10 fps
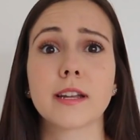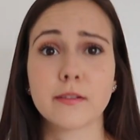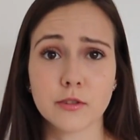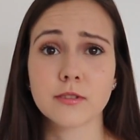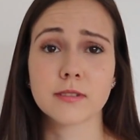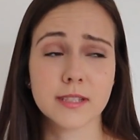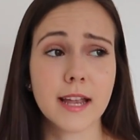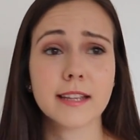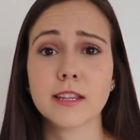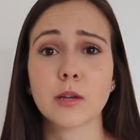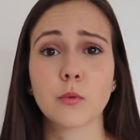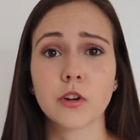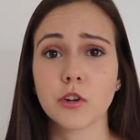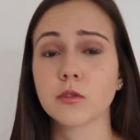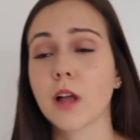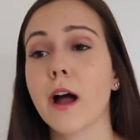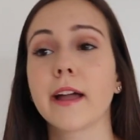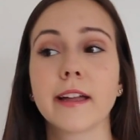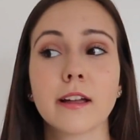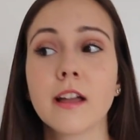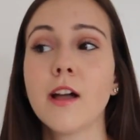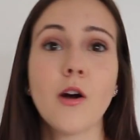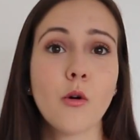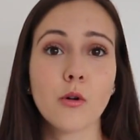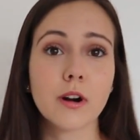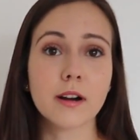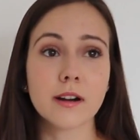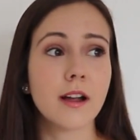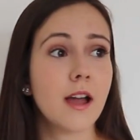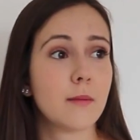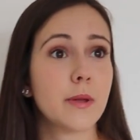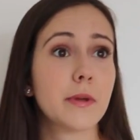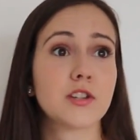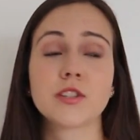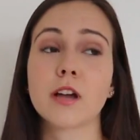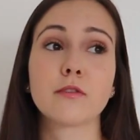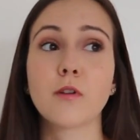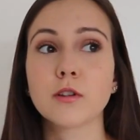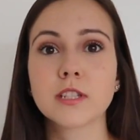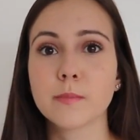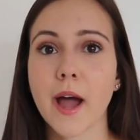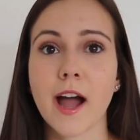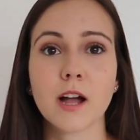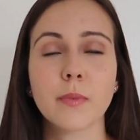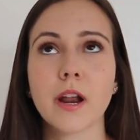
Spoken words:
And if you're saying that they work, you're lying, or maybe I just got a faulty pack.